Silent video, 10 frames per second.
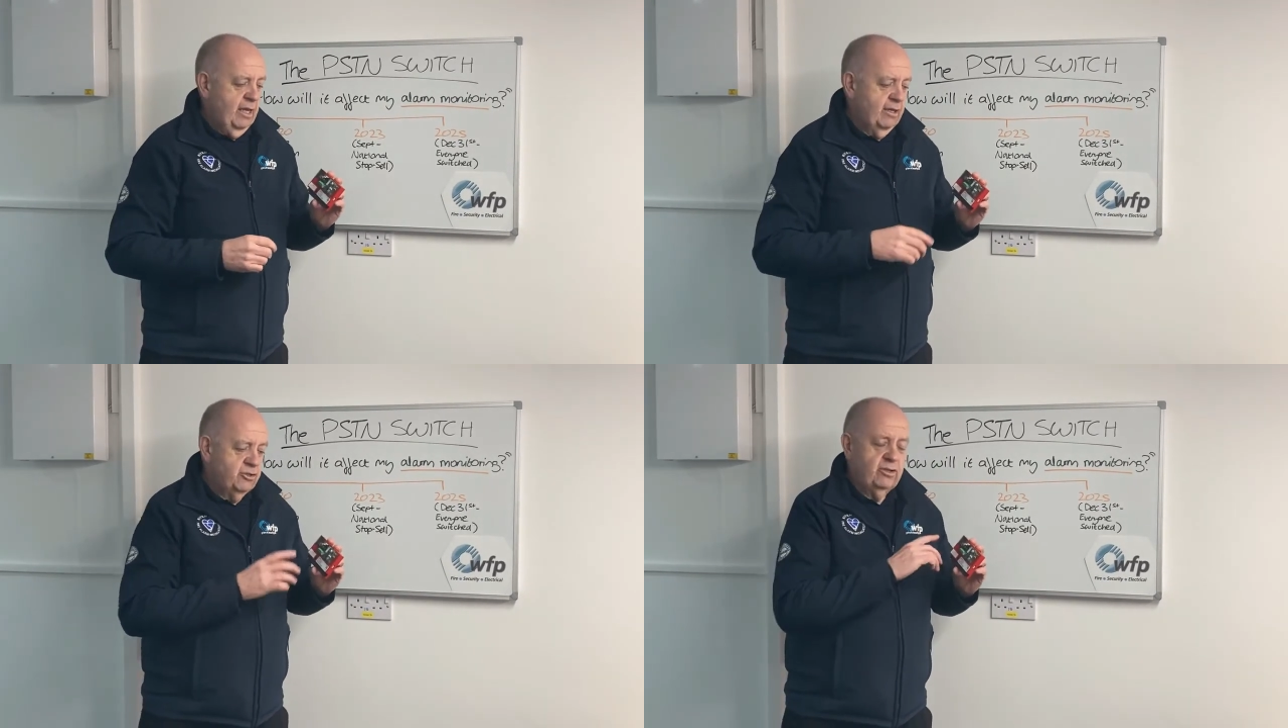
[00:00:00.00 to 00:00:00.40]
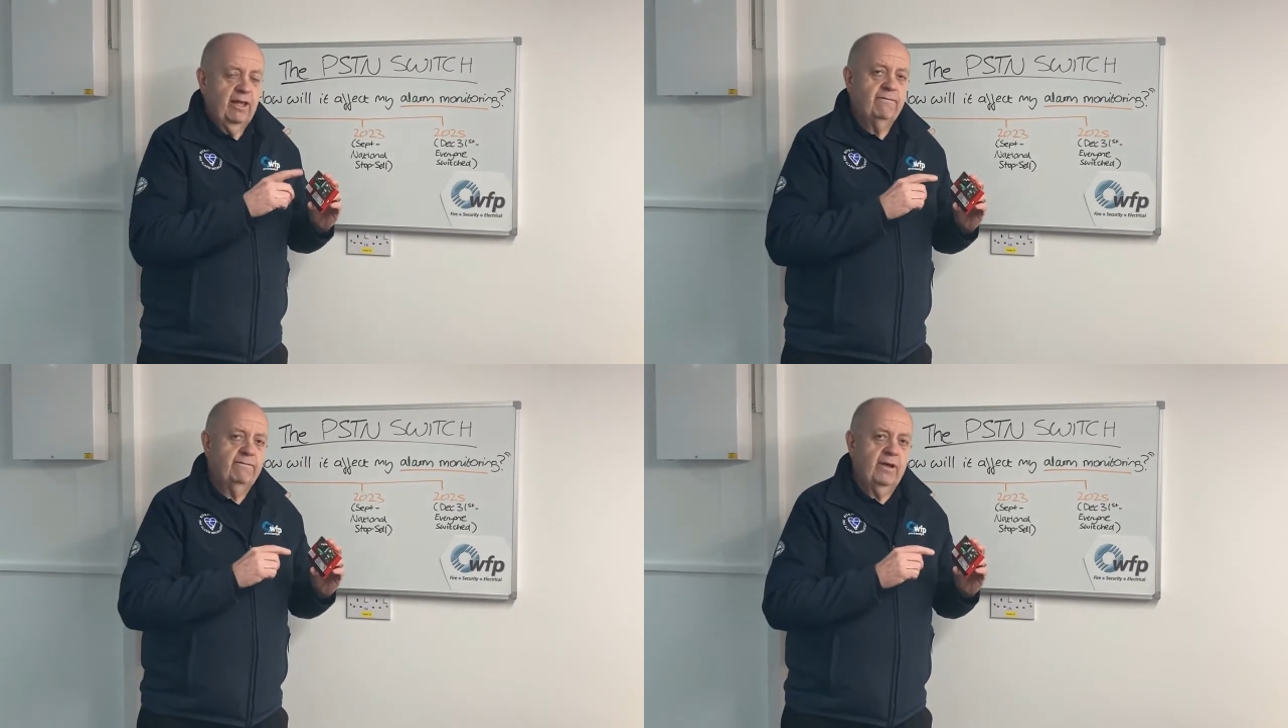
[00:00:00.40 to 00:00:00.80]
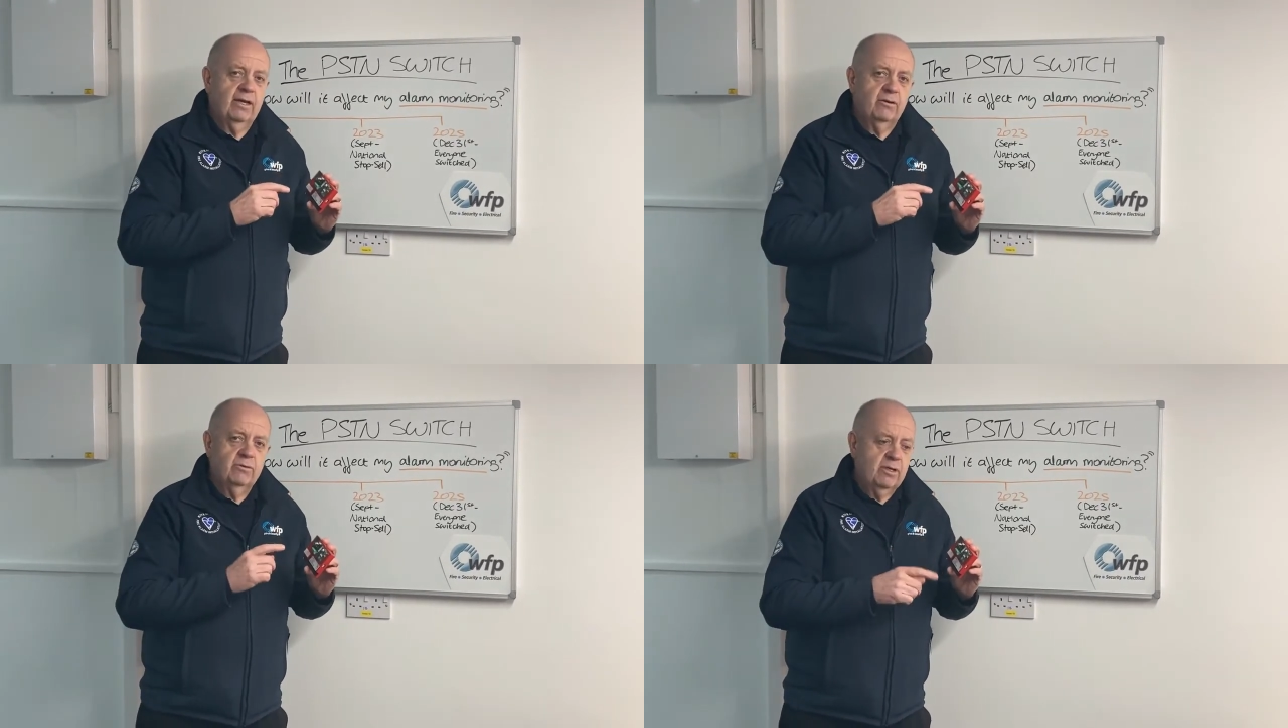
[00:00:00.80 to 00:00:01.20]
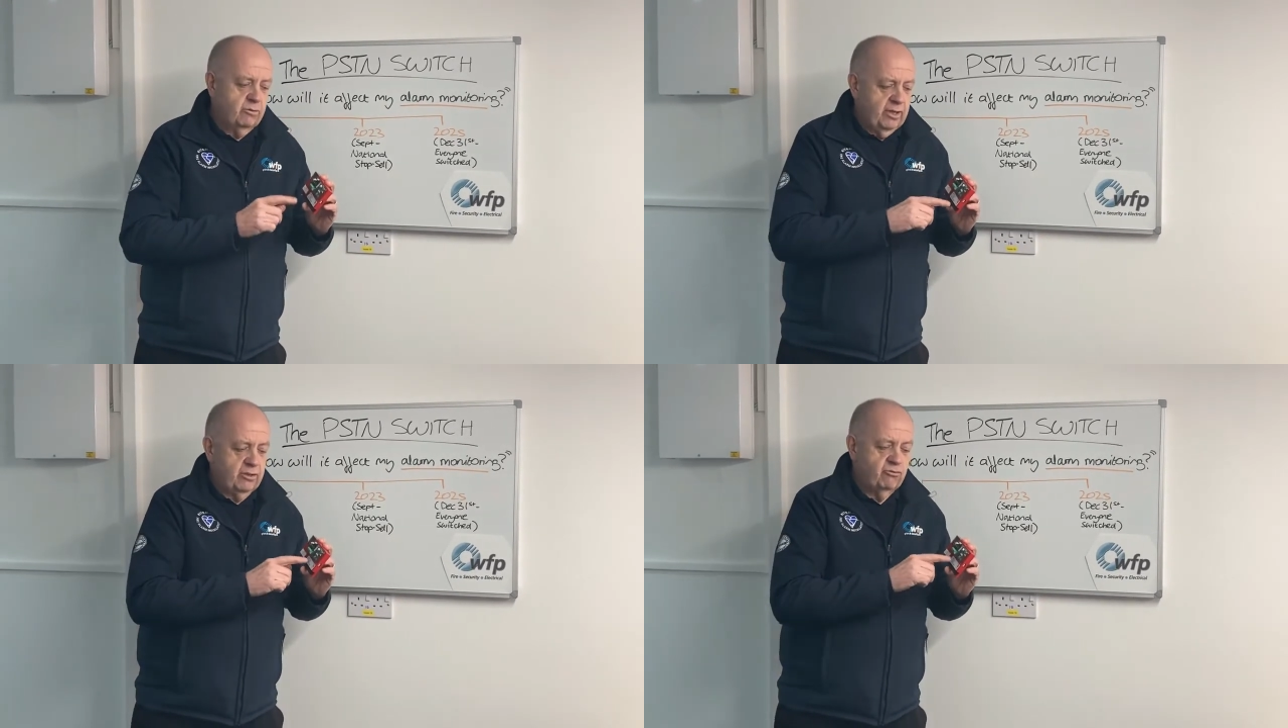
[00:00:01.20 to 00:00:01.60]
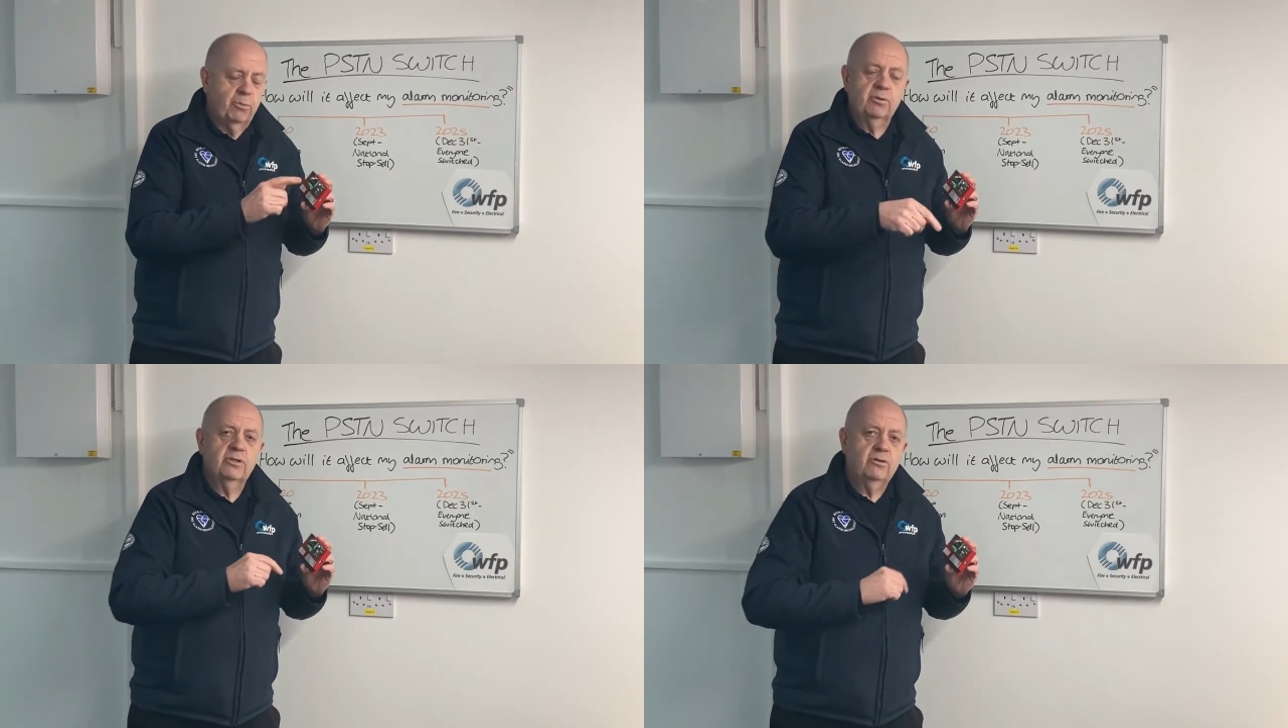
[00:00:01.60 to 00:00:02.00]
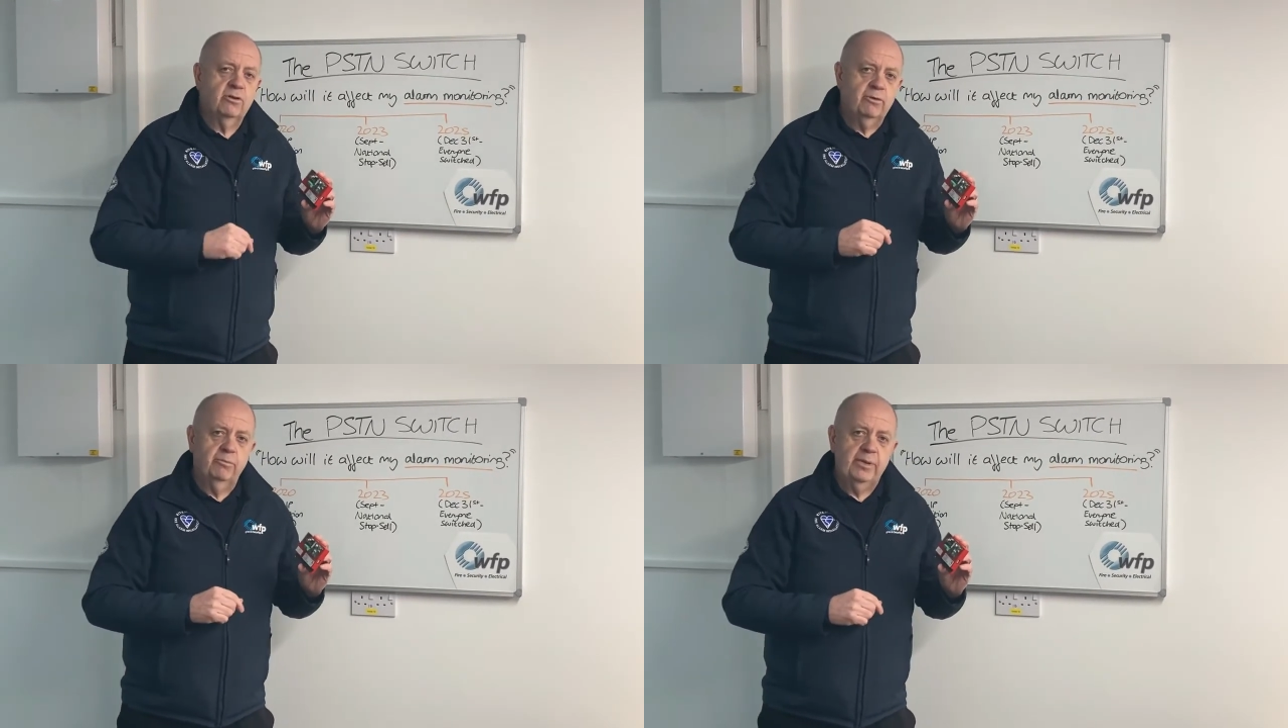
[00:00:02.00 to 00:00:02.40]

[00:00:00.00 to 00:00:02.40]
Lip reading: Should that fail, it will then drop onto your